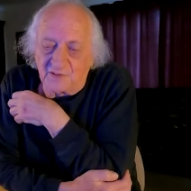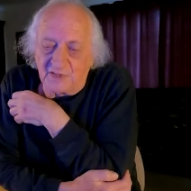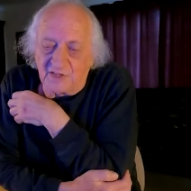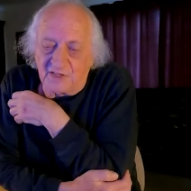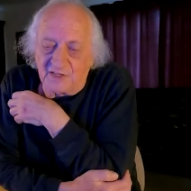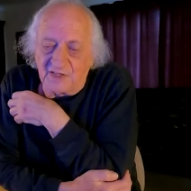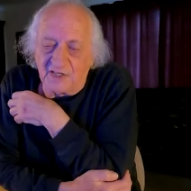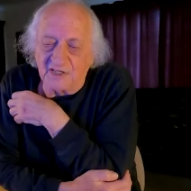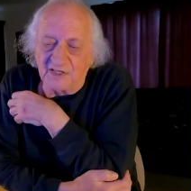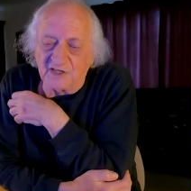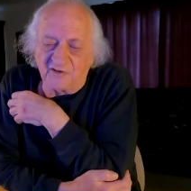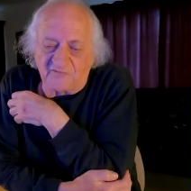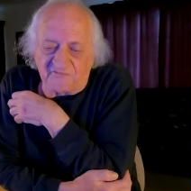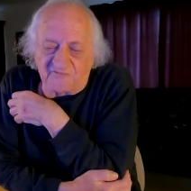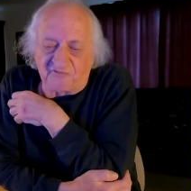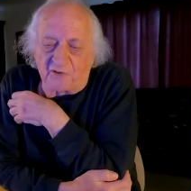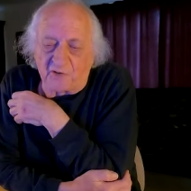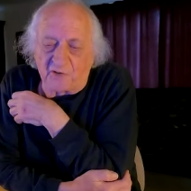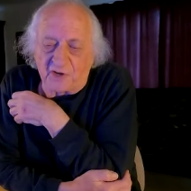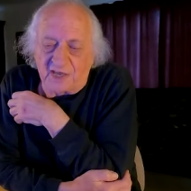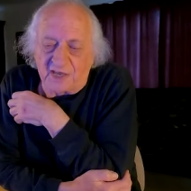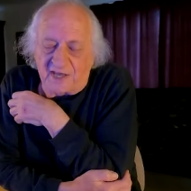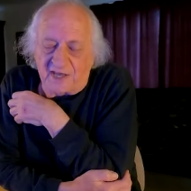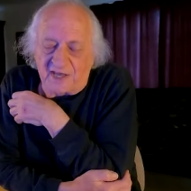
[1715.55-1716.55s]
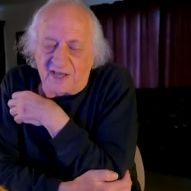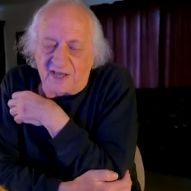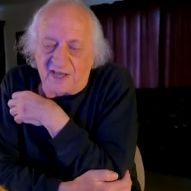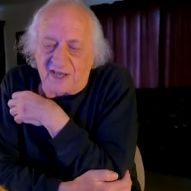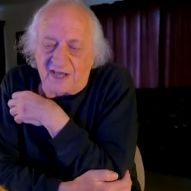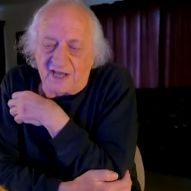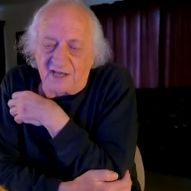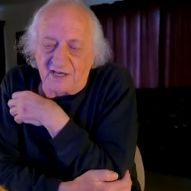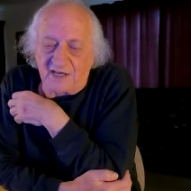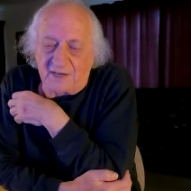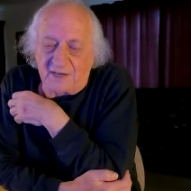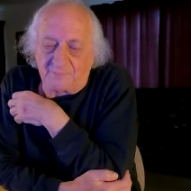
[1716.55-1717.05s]
in the foyer uh,
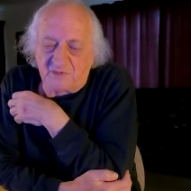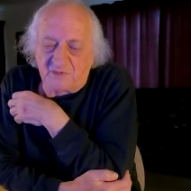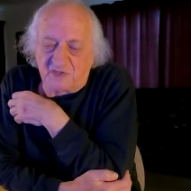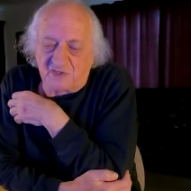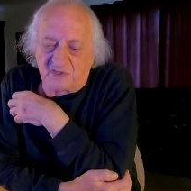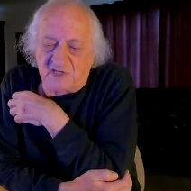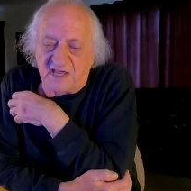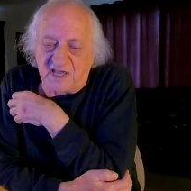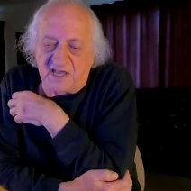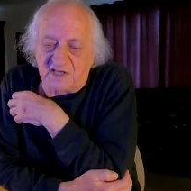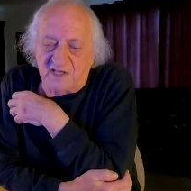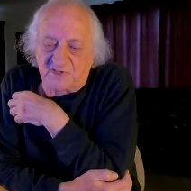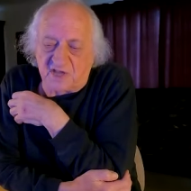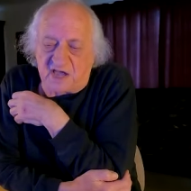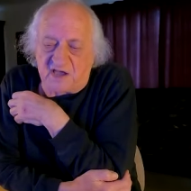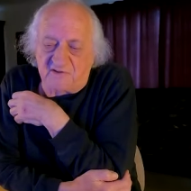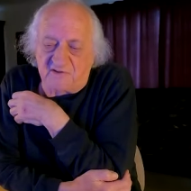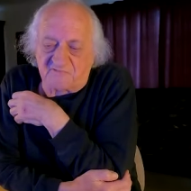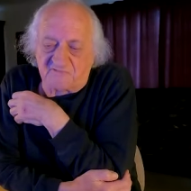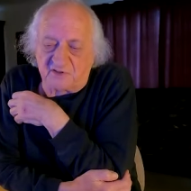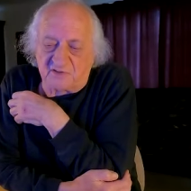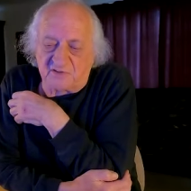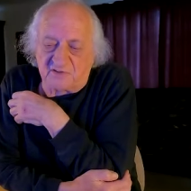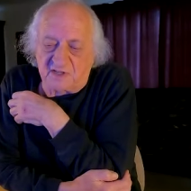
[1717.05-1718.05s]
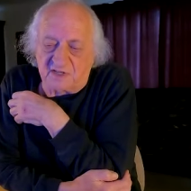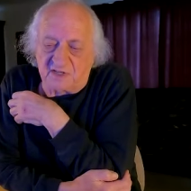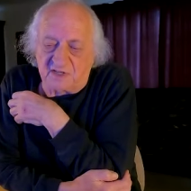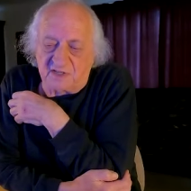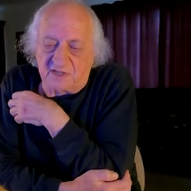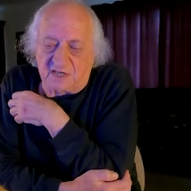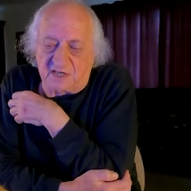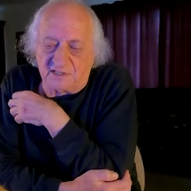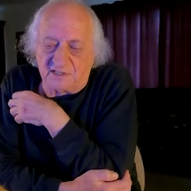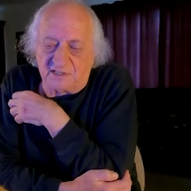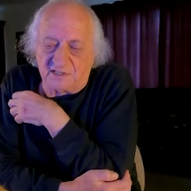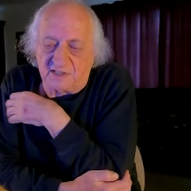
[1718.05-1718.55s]
upstairs after the uh,